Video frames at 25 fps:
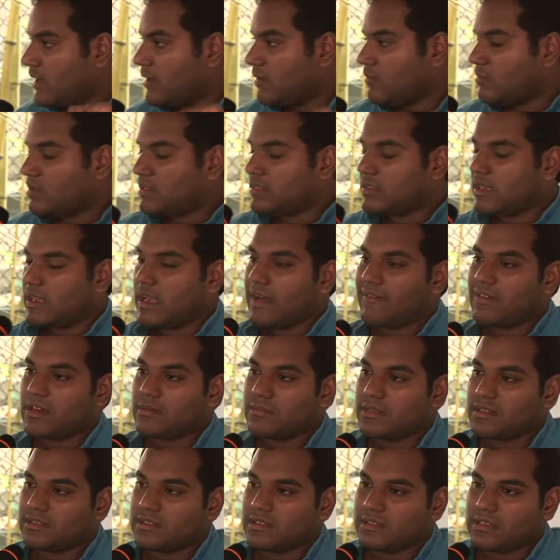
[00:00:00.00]
with the
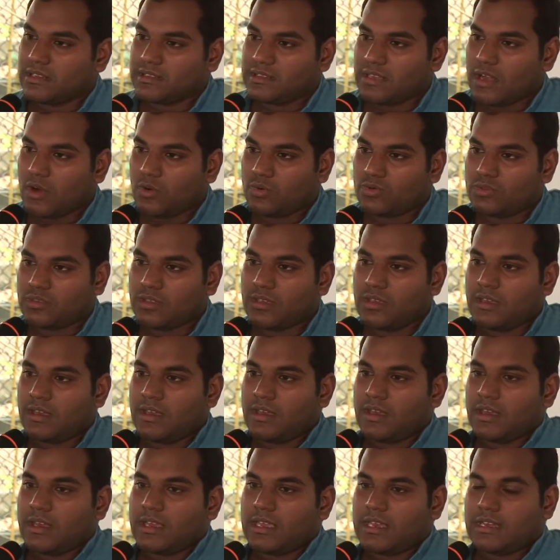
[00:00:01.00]
governments in the south
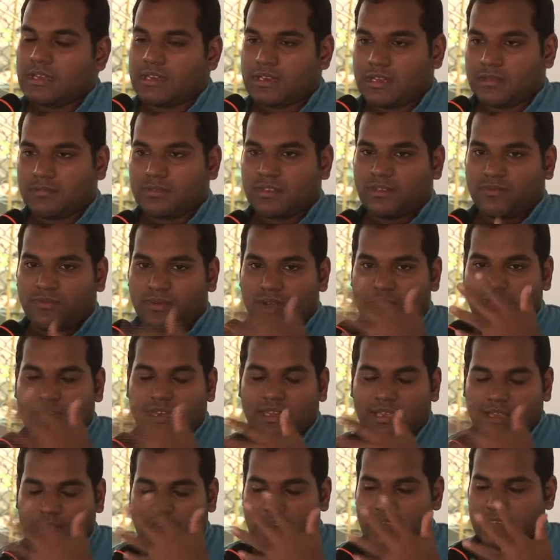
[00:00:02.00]
in terms of
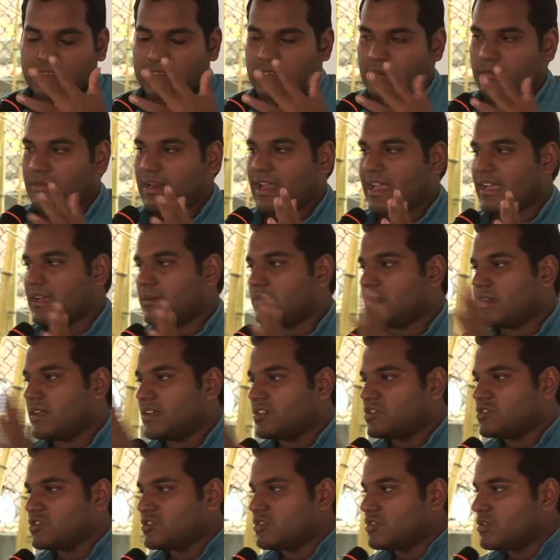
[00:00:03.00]
finding a reasonable
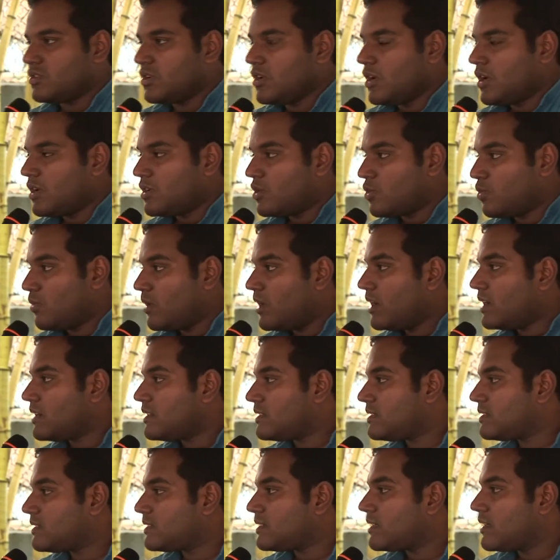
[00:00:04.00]
accommodation
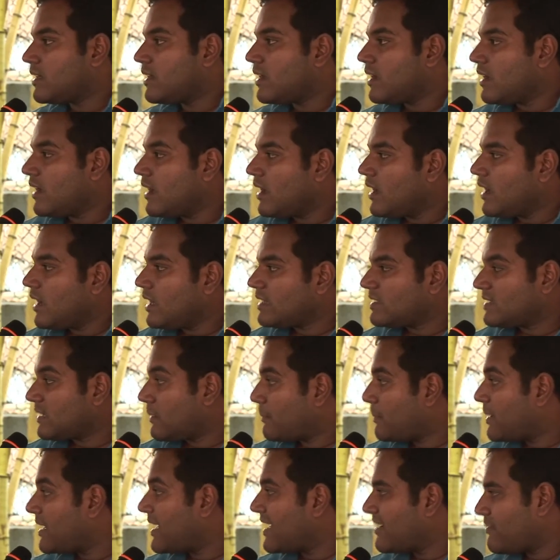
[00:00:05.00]
towards a
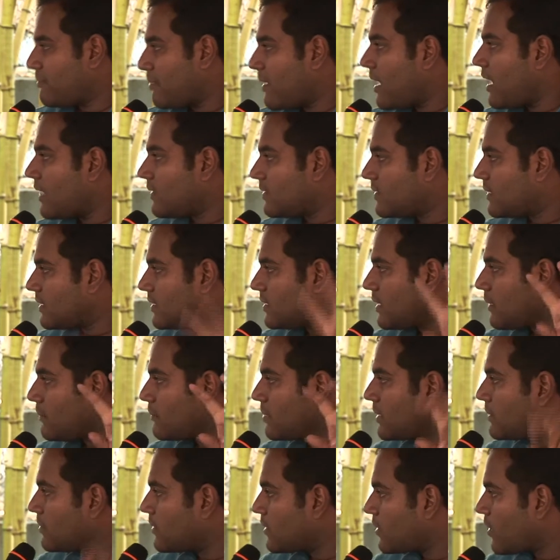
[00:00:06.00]
separate path, as some
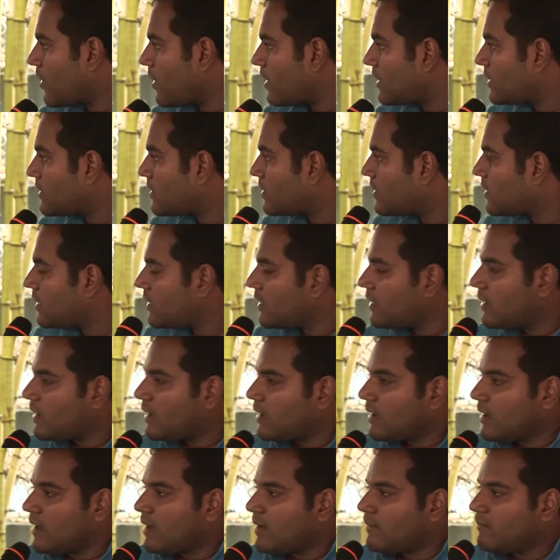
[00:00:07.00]
people call it,
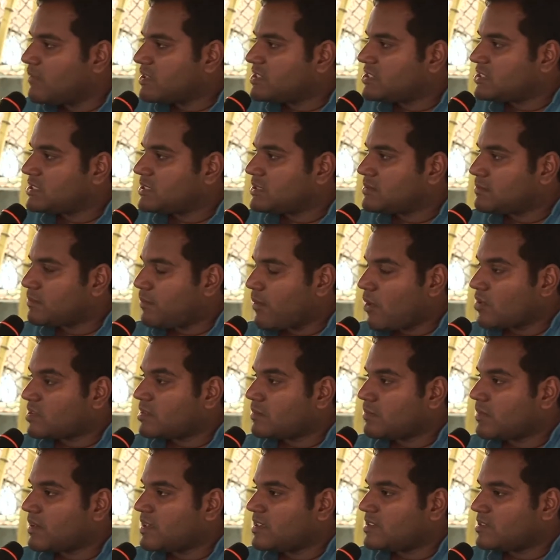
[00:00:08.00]
which
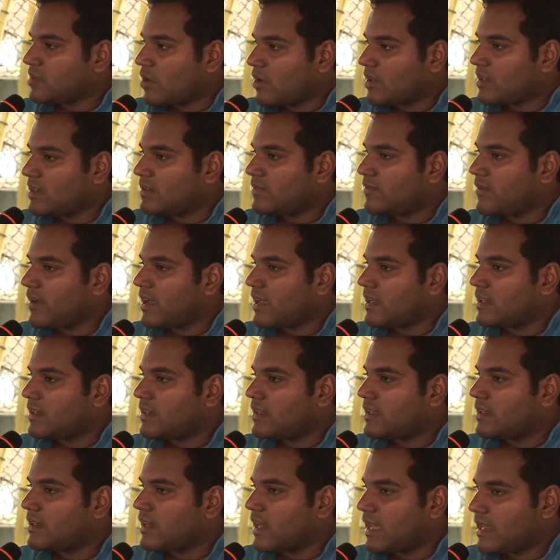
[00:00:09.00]
possibly solidified
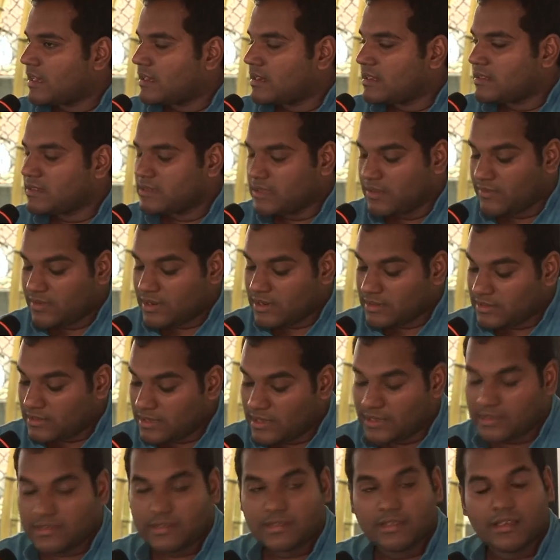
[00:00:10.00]
in
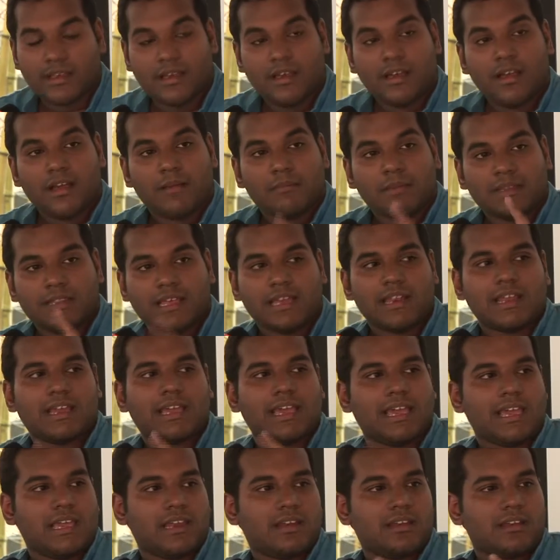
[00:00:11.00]
1976. But then
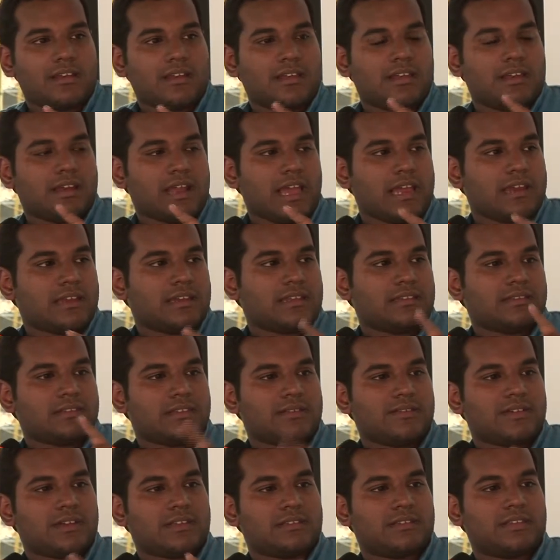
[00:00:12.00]
again, in
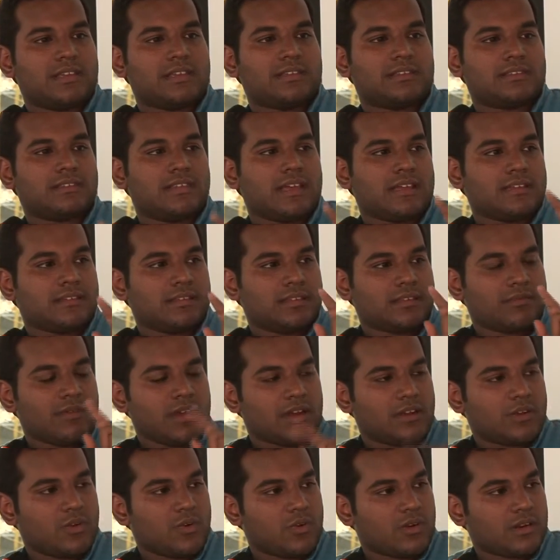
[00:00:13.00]
1976, there is a
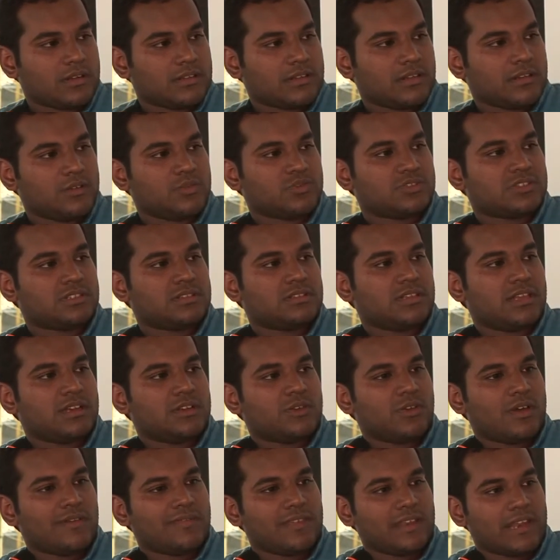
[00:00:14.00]
Vatakota resolution, then
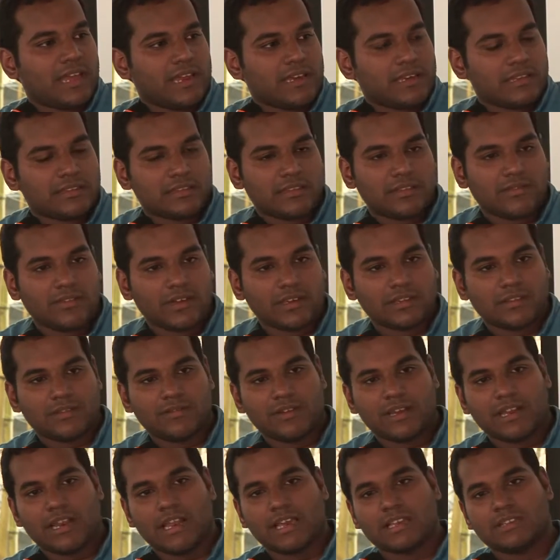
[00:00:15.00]
you have the
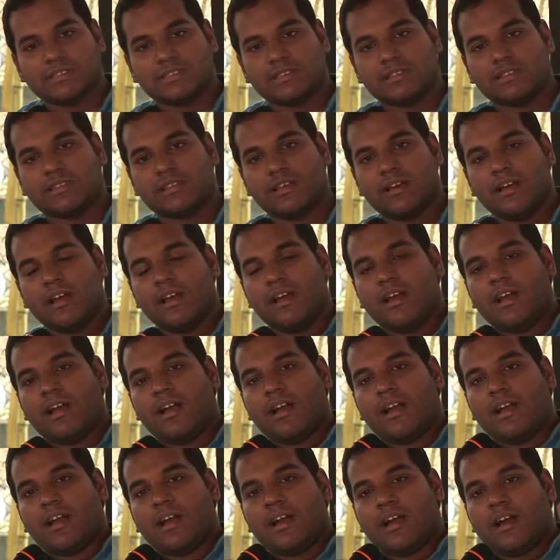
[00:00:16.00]
1977 elections.
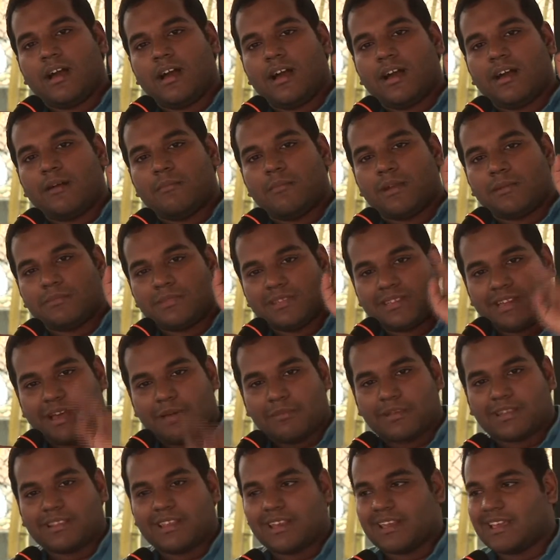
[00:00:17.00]
But Mr.
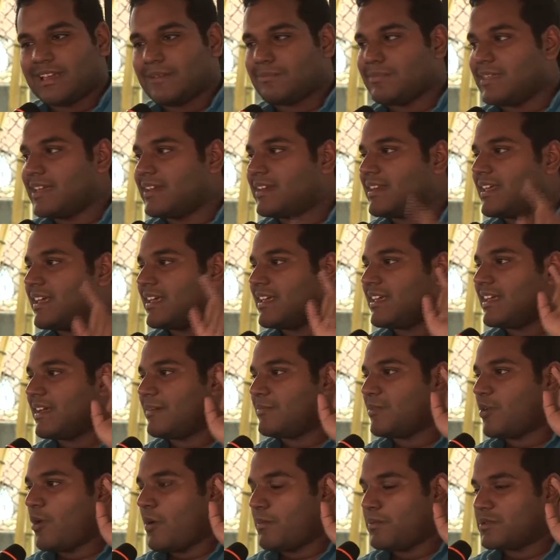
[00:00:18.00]
Amrithalingam then taking
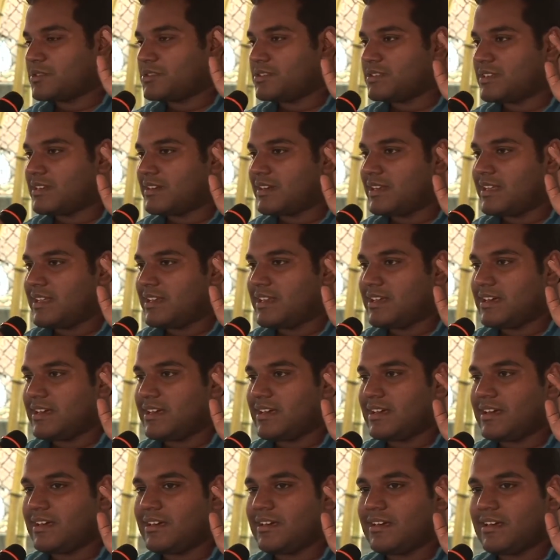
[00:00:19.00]
up the opposition
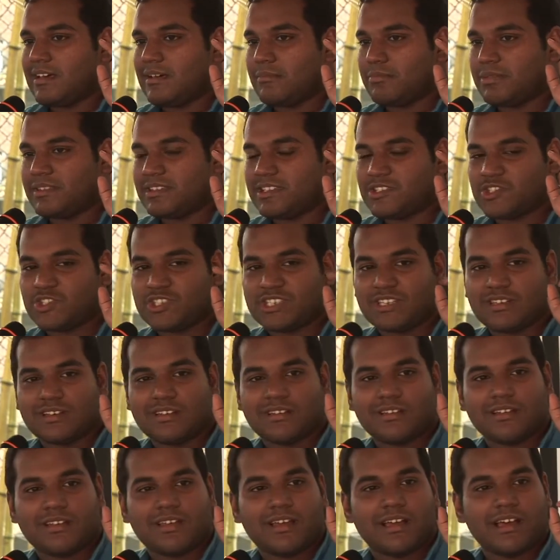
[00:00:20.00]
leader
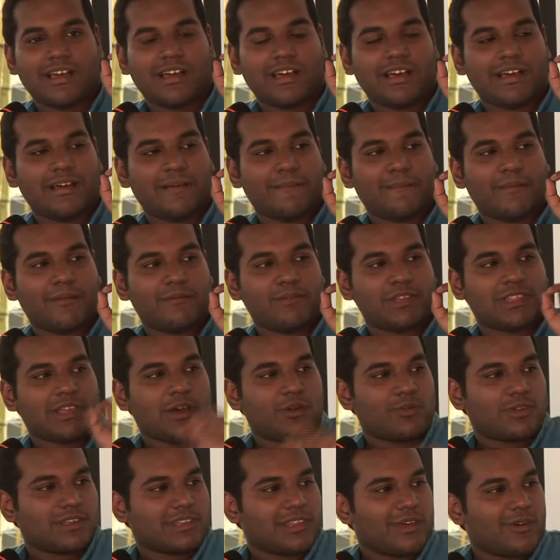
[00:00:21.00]
position
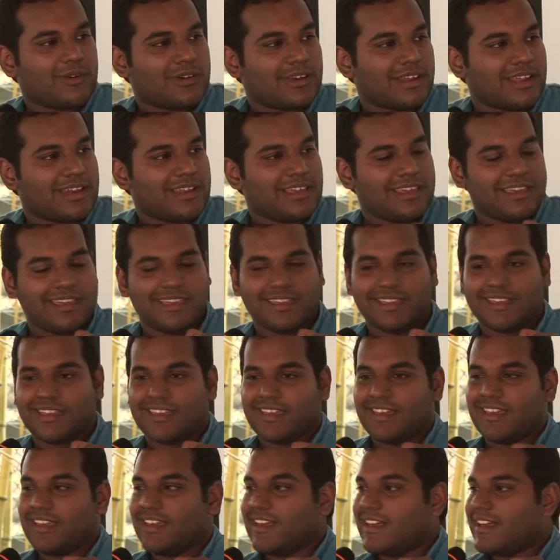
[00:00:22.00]
without any
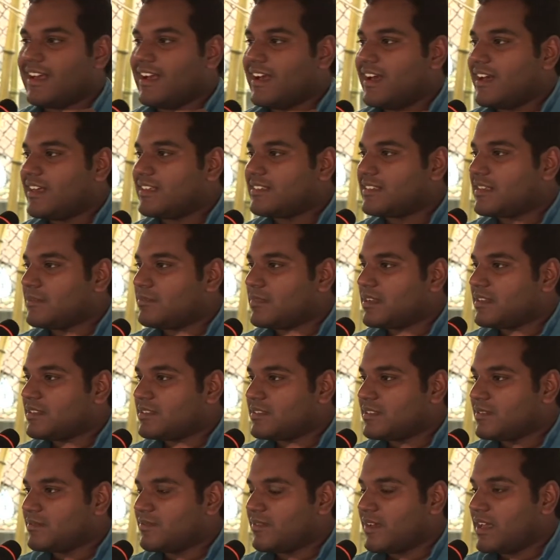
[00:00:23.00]

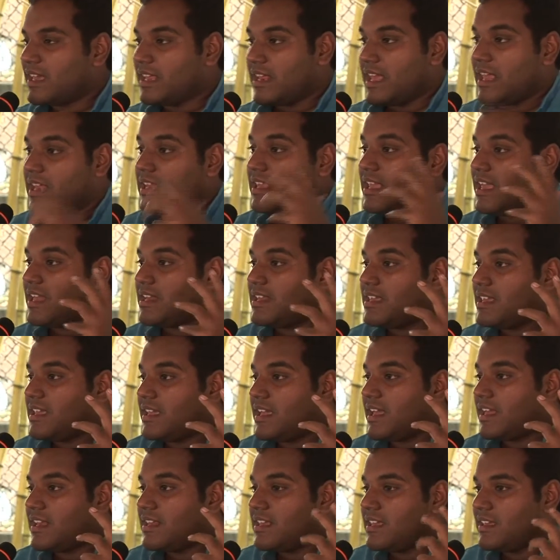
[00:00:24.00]
semblance of
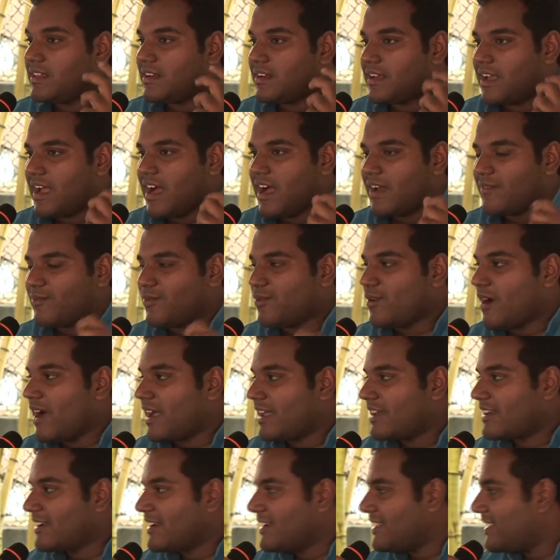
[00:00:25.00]
any regard for
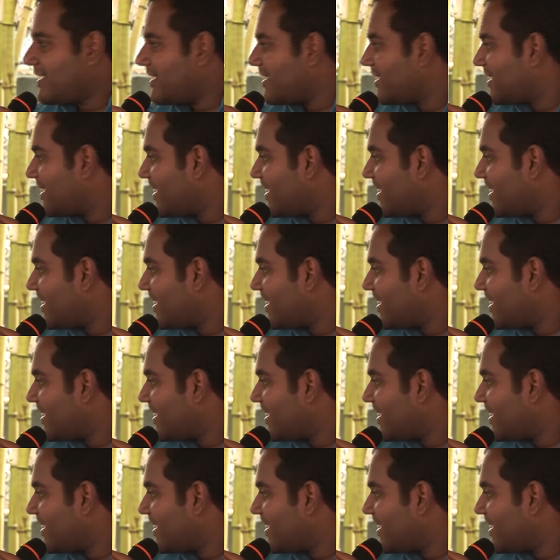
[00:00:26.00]
irony.